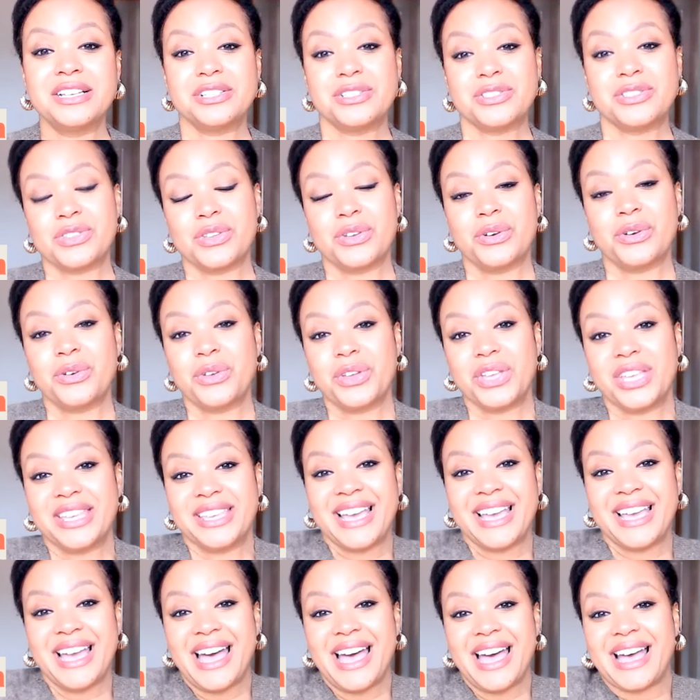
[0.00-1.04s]
So
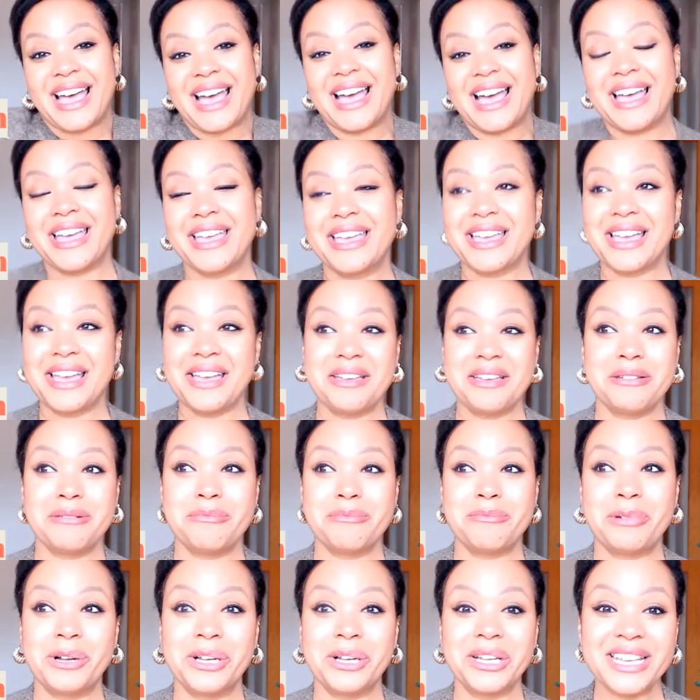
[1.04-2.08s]
yeah, I
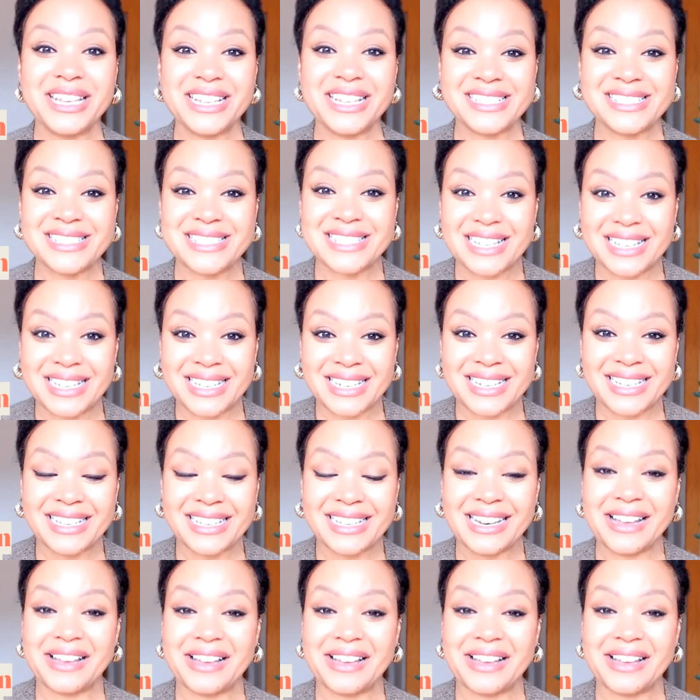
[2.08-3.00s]
am pretty excited.